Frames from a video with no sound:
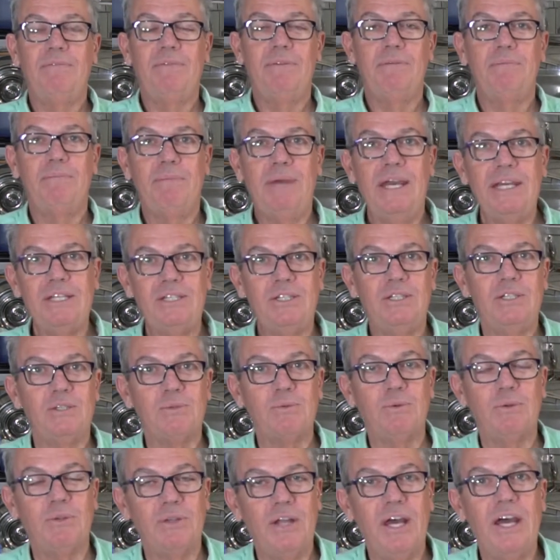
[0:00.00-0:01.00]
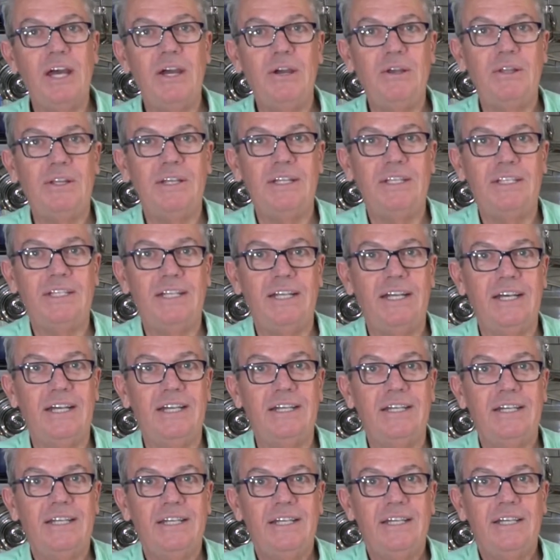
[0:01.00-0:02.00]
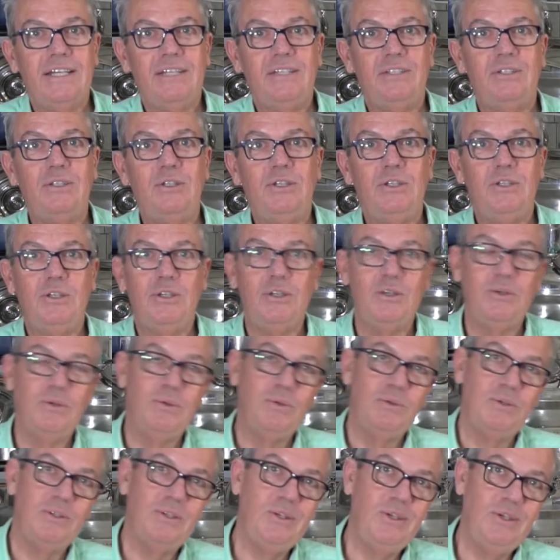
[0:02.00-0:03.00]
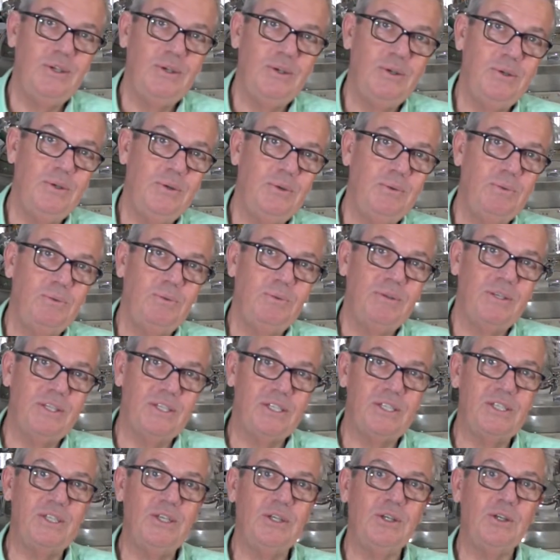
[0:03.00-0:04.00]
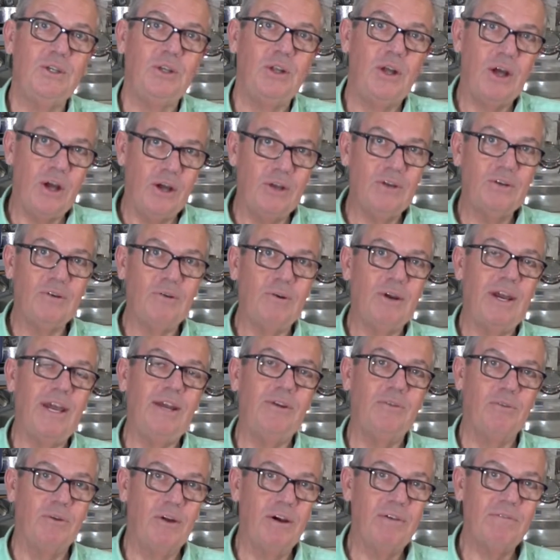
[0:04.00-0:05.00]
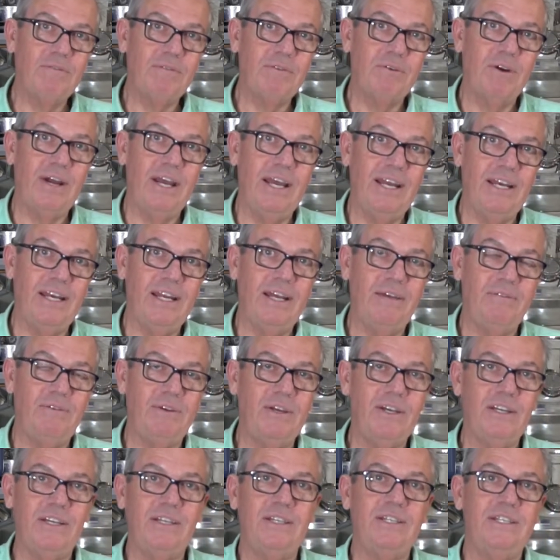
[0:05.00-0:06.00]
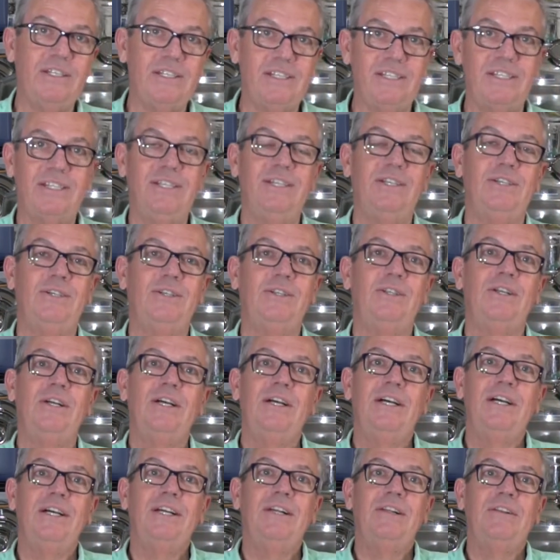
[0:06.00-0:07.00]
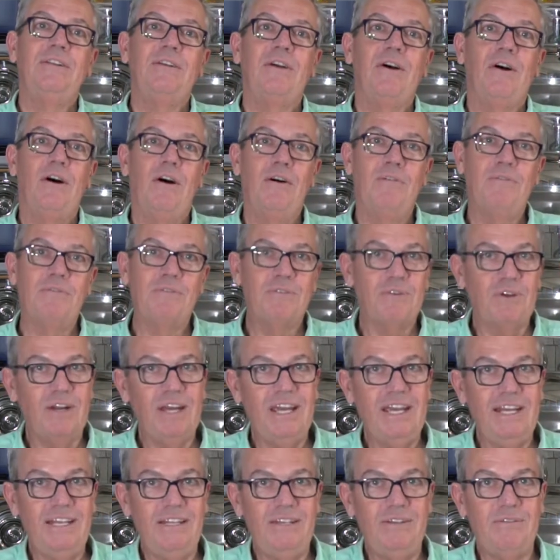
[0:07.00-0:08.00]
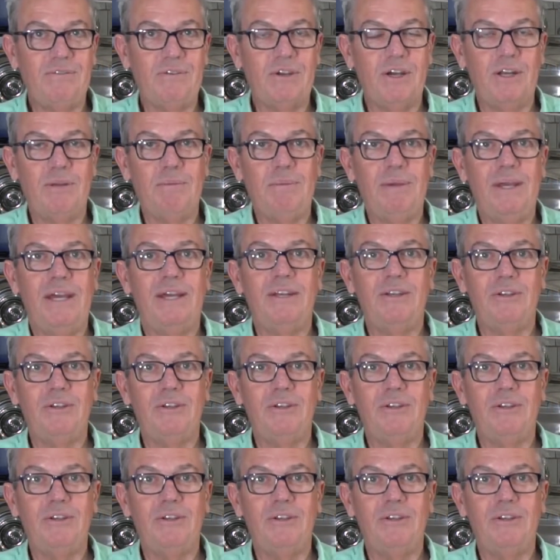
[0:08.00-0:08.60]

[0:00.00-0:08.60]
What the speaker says: mashes will know that, do you distill on grain or off grain? Now, if you're going to distill off grain, you've got to be able to